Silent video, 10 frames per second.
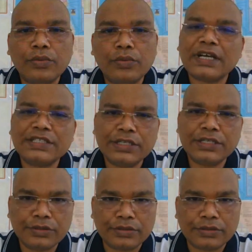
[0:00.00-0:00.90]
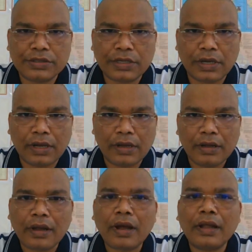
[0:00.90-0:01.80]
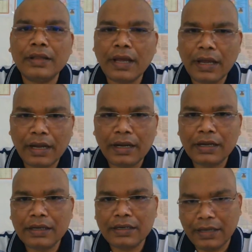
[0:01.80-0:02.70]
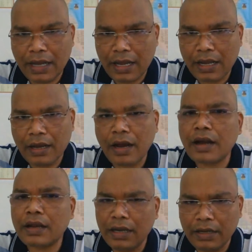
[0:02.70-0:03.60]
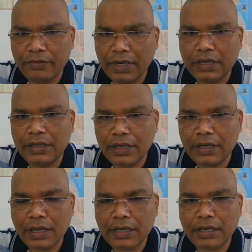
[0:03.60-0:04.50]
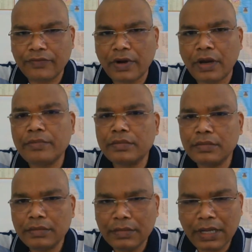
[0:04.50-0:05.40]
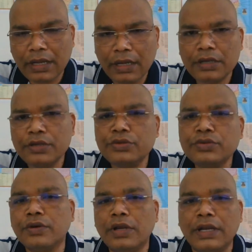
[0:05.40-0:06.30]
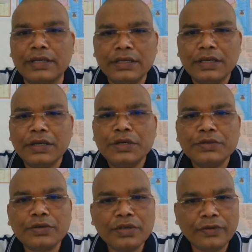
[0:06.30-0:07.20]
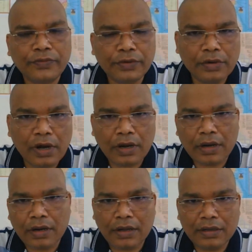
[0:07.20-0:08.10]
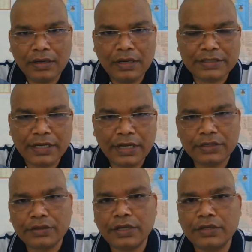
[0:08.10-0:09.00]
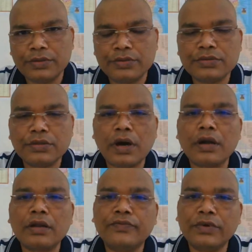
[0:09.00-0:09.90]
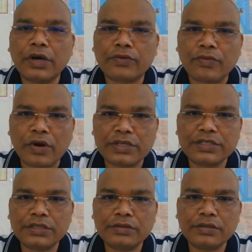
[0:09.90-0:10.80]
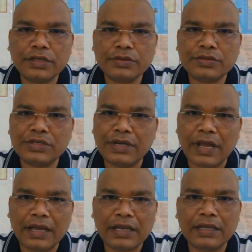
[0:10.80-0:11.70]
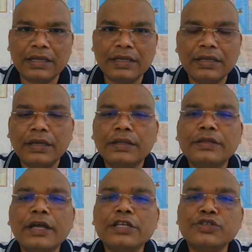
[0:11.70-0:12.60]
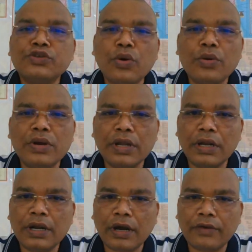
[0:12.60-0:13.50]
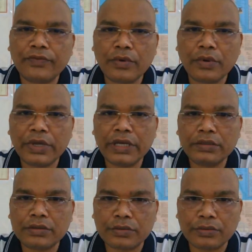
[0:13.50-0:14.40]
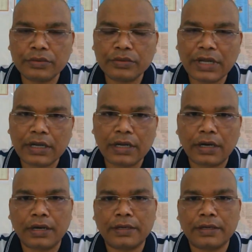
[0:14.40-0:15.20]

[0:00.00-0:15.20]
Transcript: Such news, they take, or anyone, they take it from the news only. So if you are listening to the news or if you are watching to the news daily, there is no need of going through that